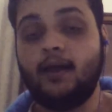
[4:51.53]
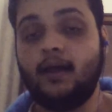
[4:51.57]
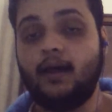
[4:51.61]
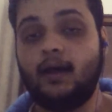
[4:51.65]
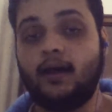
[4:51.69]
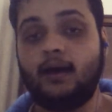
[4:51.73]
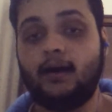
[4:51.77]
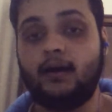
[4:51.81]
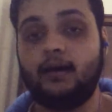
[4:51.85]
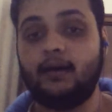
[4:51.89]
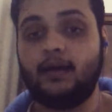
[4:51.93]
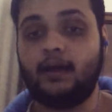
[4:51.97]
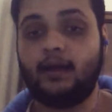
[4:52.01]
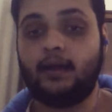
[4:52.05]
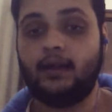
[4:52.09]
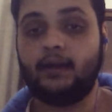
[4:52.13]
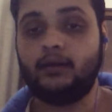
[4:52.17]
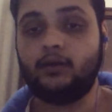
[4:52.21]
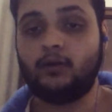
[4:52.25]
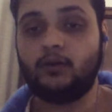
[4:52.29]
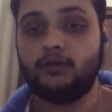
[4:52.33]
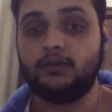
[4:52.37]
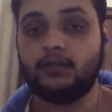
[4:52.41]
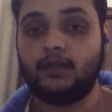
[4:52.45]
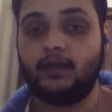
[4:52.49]

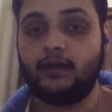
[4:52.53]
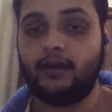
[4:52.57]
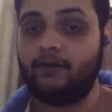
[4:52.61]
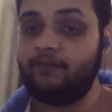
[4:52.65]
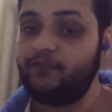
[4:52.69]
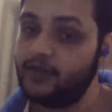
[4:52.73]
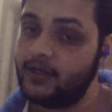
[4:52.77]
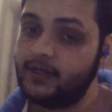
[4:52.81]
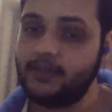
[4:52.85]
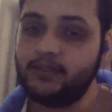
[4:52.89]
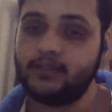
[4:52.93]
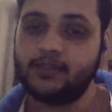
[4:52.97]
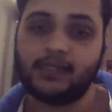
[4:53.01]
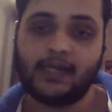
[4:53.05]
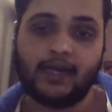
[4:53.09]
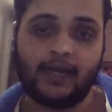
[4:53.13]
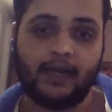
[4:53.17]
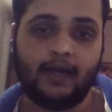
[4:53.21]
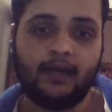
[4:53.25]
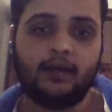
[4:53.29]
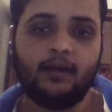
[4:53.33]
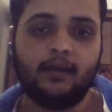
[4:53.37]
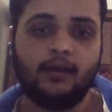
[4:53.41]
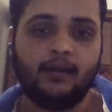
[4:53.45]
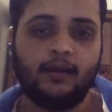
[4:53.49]
and on the left hand
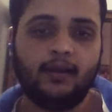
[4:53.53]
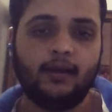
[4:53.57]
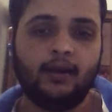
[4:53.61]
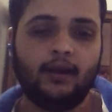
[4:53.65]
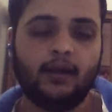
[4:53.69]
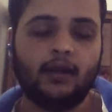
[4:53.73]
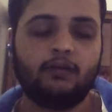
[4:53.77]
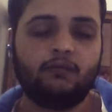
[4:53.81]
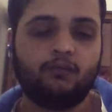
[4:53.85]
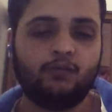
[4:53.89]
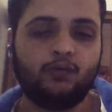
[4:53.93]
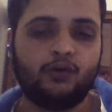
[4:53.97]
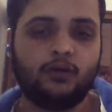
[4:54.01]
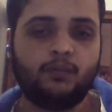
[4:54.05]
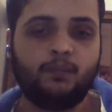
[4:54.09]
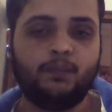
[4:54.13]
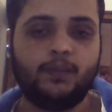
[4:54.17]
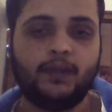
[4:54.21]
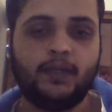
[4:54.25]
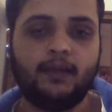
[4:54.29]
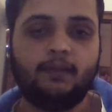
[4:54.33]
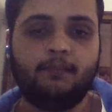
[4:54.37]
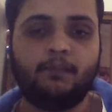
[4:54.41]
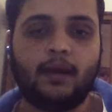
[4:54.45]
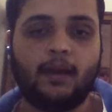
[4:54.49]
side it would
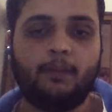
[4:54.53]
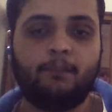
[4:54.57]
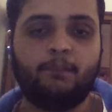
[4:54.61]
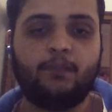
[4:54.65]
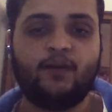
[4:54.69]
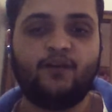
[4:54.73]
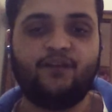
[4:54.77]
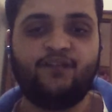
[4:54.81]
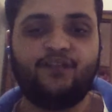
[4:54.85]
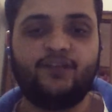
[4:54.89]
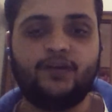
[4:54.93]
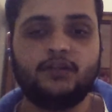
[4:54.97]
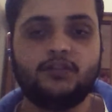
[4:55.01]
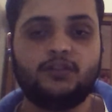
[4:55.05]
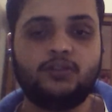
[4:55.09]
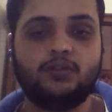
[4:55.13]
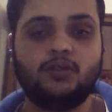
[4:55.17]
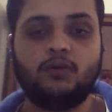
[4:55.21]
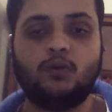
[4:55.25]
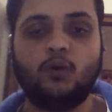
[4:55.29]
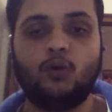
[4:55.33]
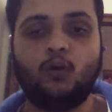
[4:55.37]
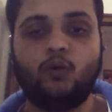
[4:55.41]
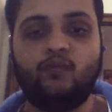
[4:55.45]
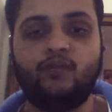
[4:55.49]
be my preference to
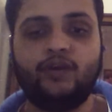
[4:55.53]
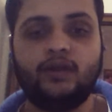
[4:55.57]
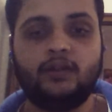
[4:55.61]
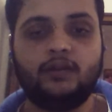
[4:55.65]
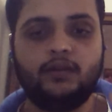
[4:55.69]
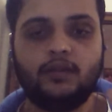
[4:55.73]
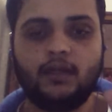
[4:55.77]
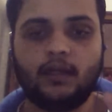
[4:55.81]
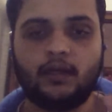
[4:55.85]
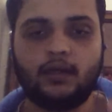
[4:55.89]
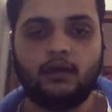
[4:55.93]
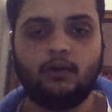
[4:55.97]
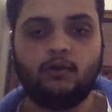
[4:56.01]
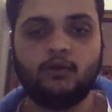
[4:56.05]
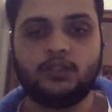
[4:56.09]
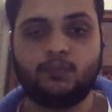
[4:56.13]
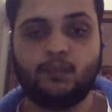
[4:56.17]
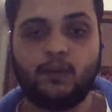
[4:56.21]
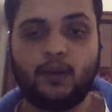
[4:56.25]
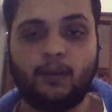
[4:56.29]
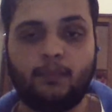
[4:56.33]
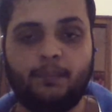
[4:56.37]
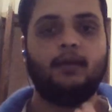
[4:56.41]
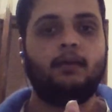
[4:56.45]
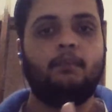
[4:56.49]
go with Nicolas
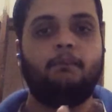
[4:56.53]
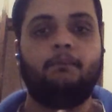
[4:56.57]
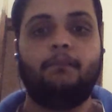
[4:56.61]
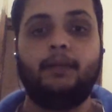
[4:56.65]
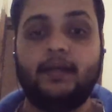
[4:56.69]
Pepe.